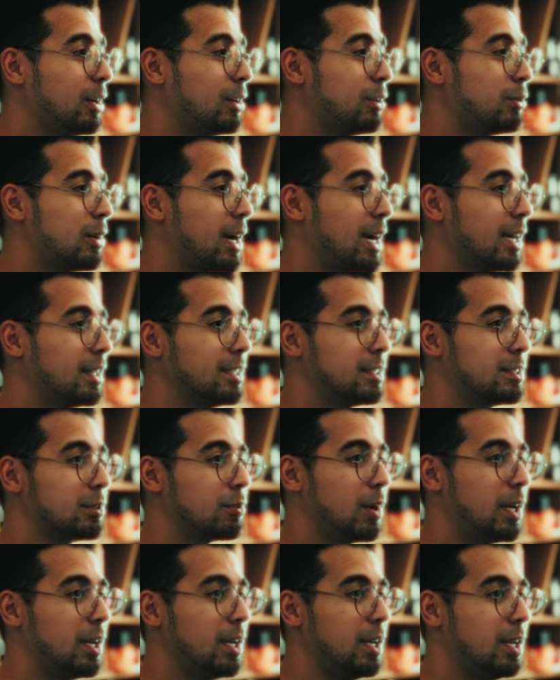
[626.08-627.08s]
Drag this
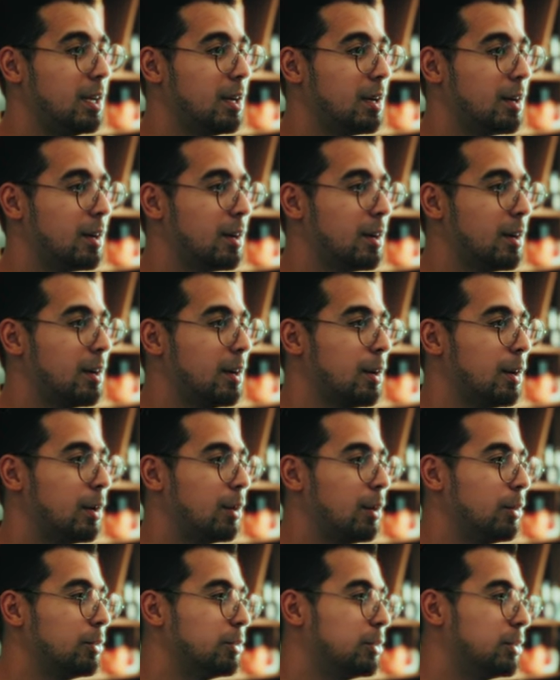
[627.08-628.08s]
right here,
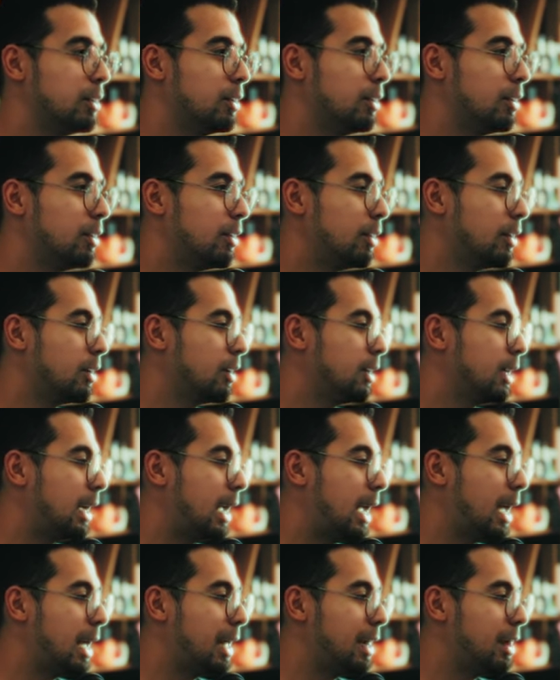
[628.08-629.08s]
go to the look,
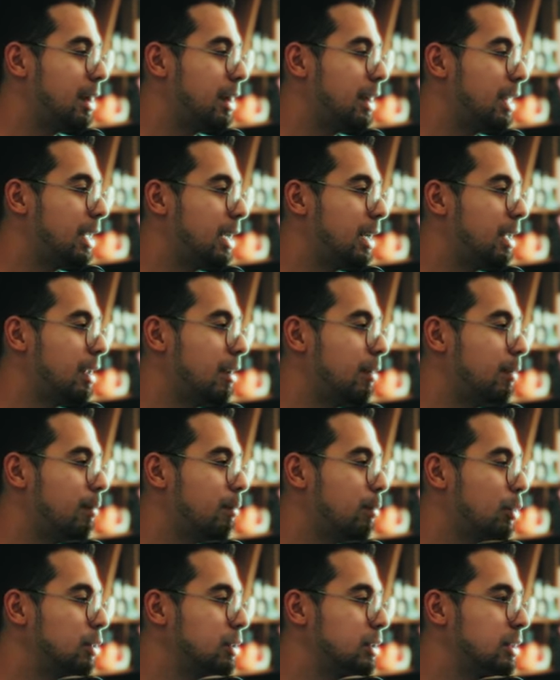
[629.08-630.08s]
and then
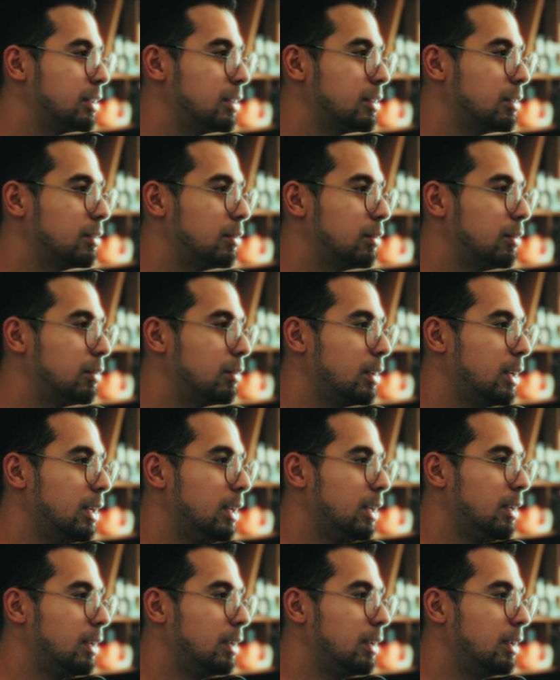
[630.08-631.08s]
push this to
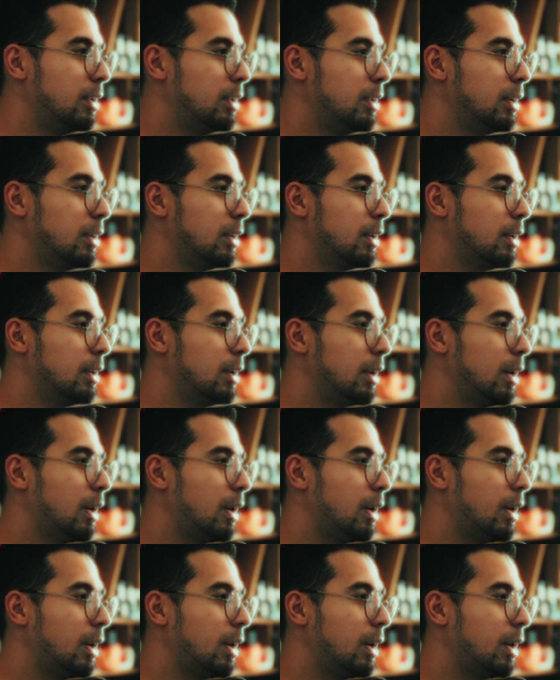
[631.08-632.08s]
green,
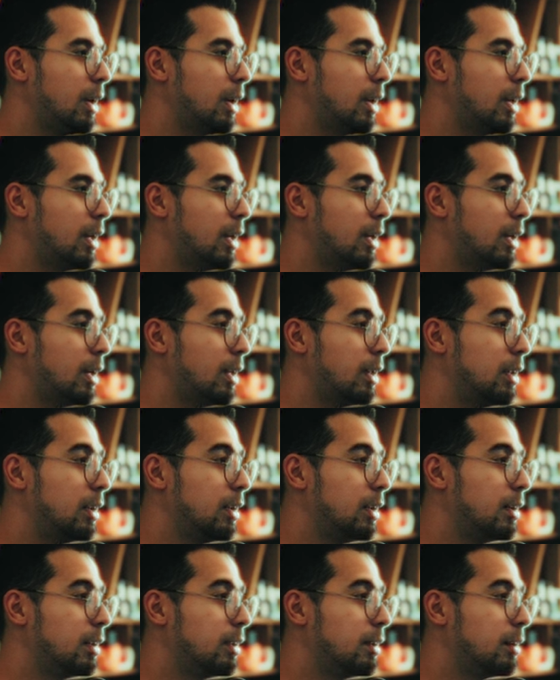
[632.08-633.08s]

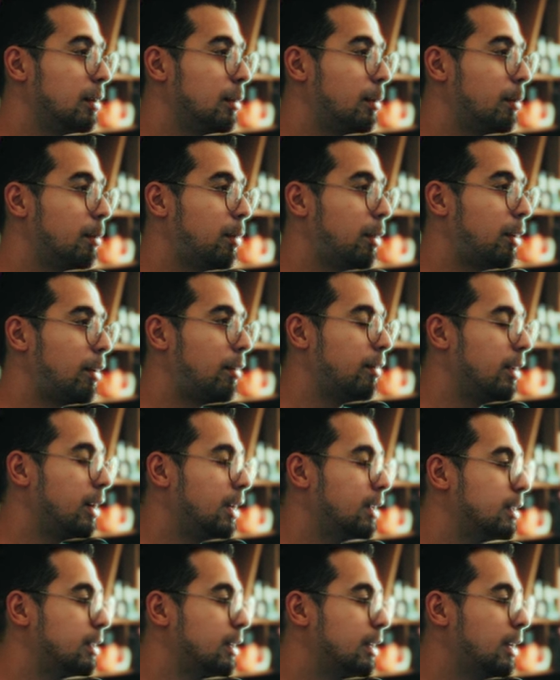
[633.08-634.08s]
and
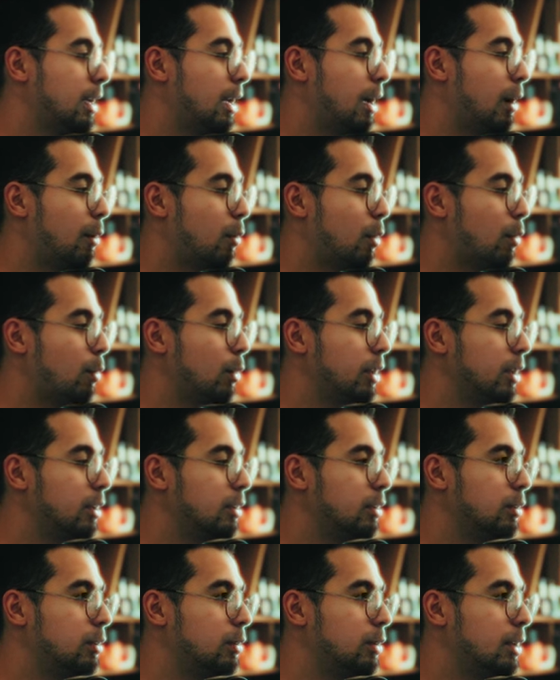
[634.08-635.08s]
perfect. And what we're gonna
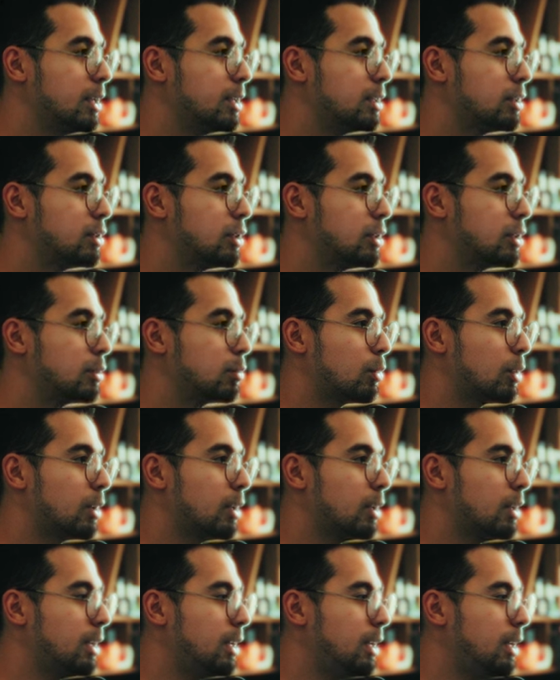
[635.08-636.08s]
do is just, we're
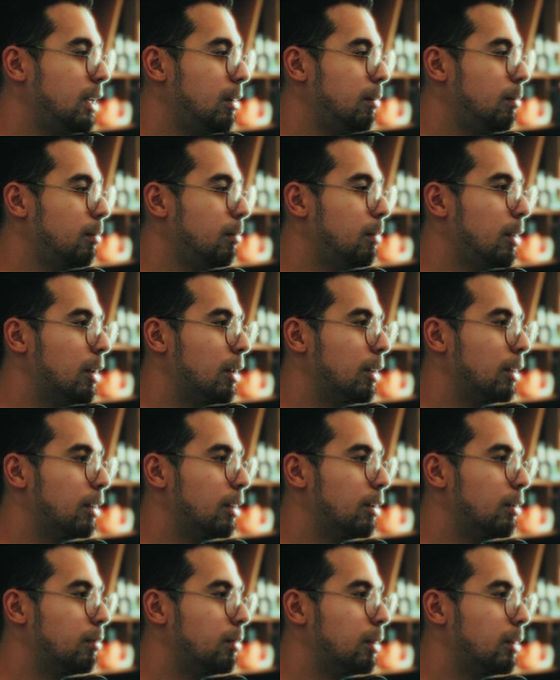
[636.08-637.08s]
gonna keep a
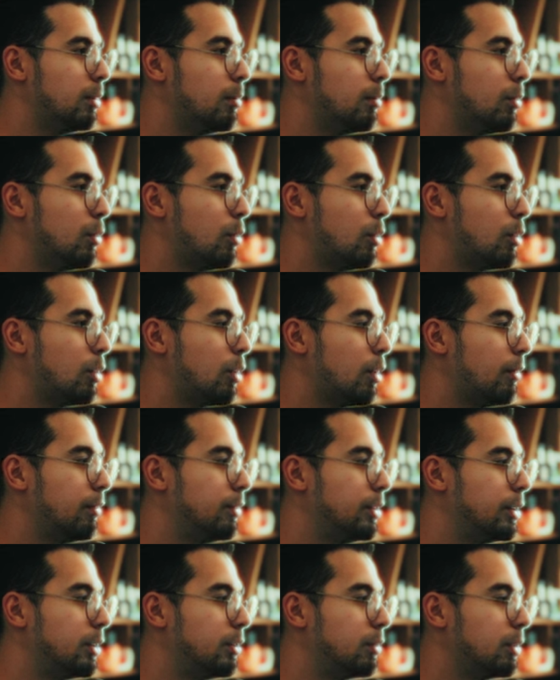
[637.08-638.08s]
little bit more of
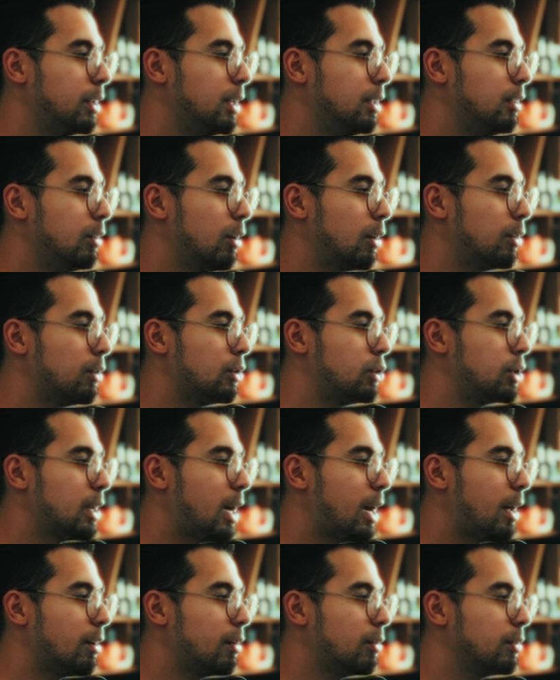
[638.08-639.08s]
the green on the
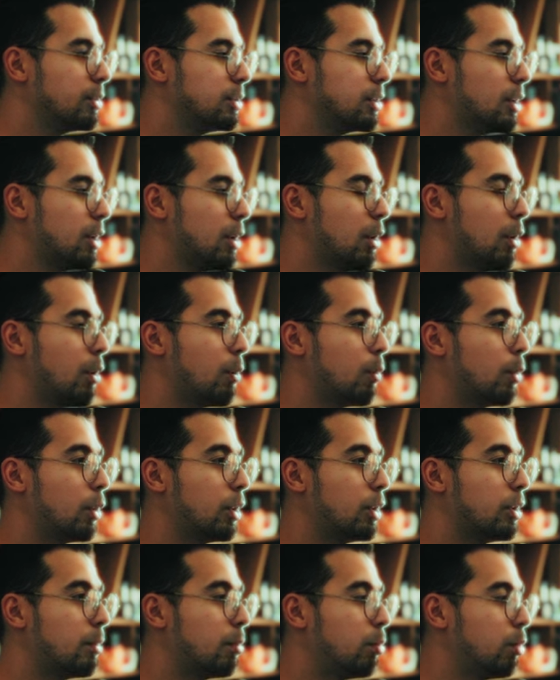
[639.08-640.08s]
shadows. We're
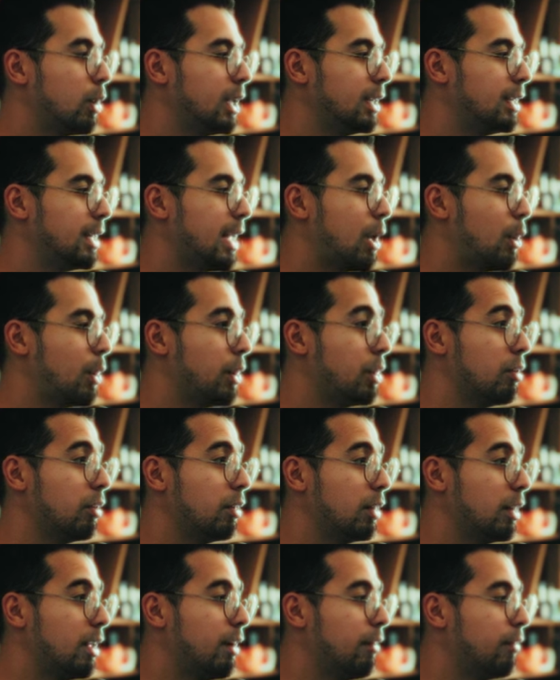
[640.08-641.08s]
gonna bring down the
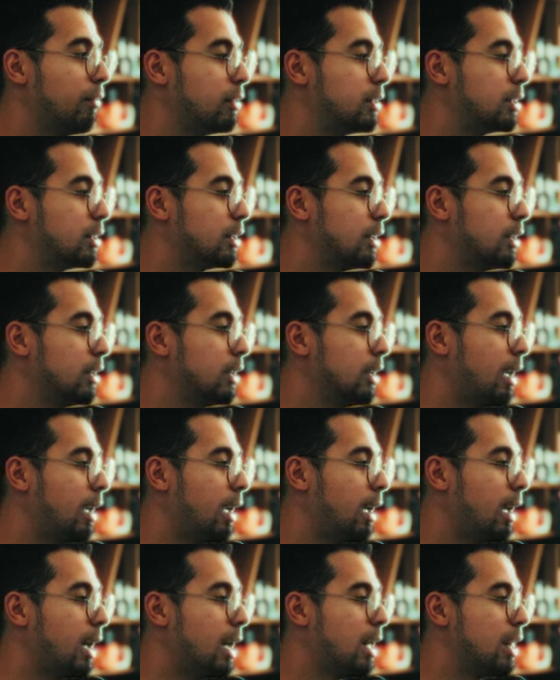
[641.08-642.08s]
lift,
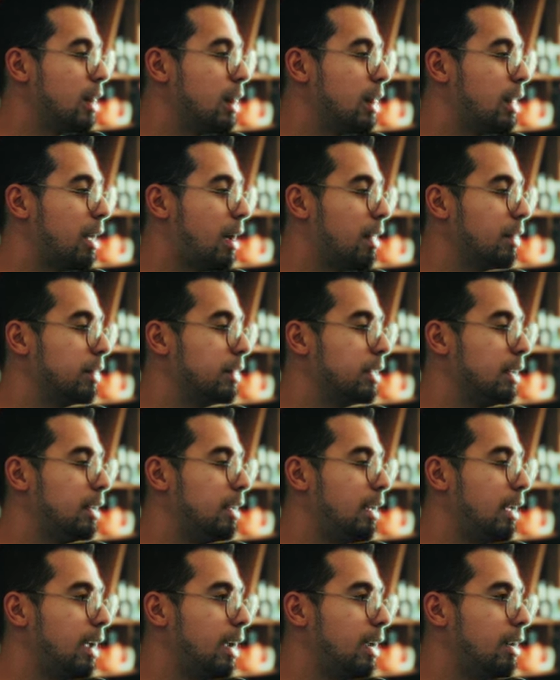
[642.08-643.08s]
and that the
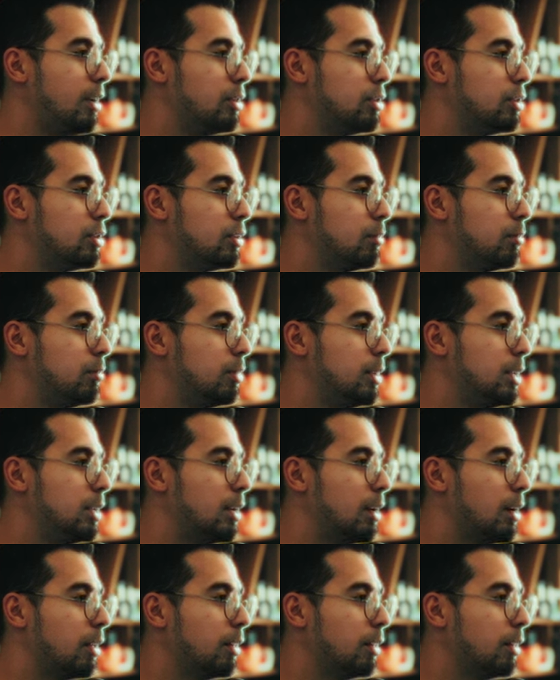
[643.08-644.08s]
gain should be
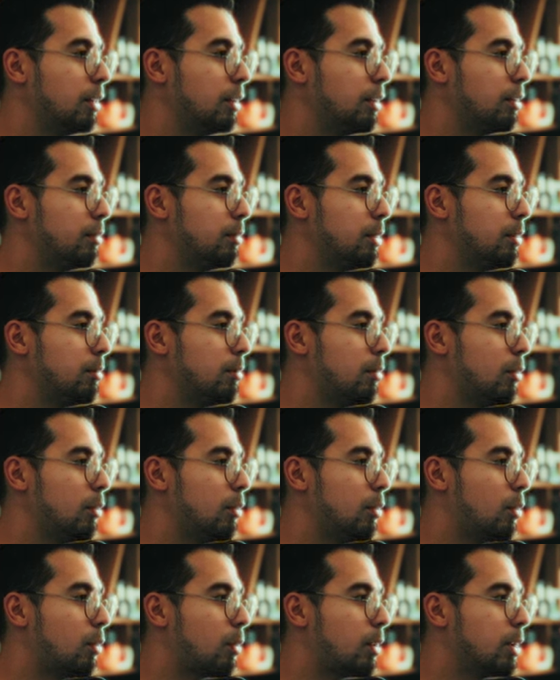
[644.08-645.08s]
a little bit
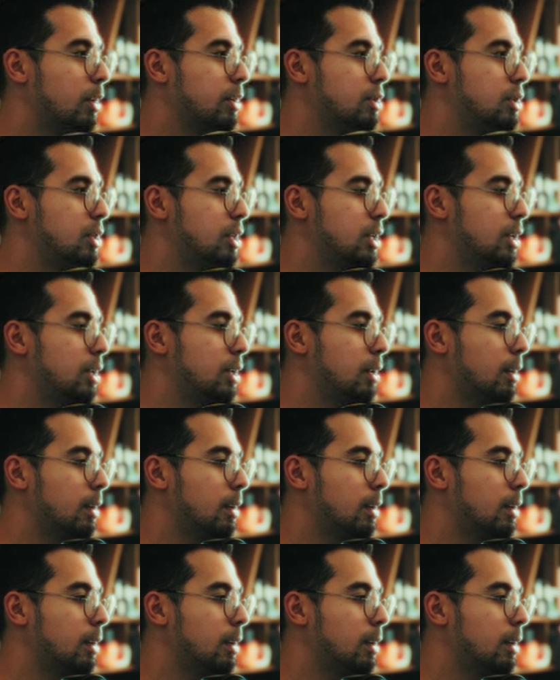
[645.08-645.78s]
more orangey.